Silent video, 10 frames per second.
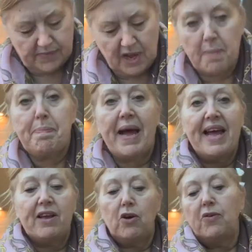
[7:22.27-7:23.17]
A
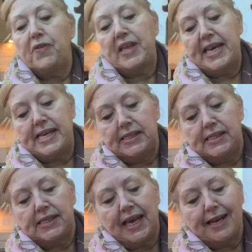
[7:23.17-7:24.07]
bag of
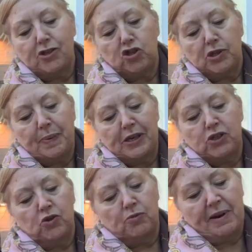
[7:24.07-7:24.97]
these extra
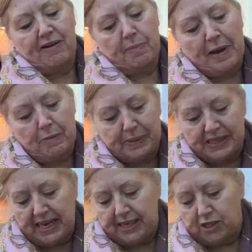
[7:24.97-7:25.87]
special Maribel
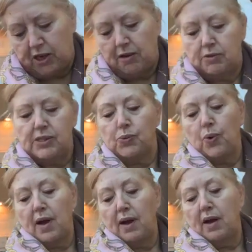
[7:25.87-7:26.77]
potatoes
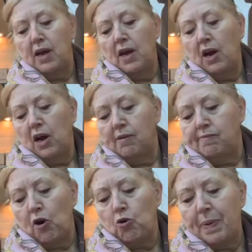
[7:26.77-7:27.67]
were a
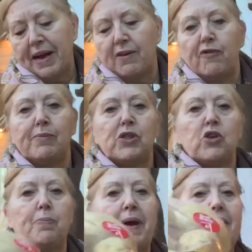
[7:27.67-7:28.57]
rollback from £2
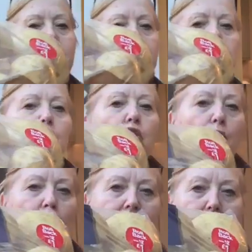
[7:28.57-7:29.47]
to
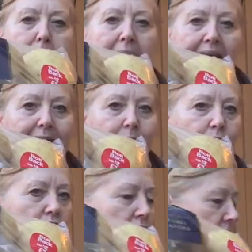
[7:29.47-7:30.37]
£8.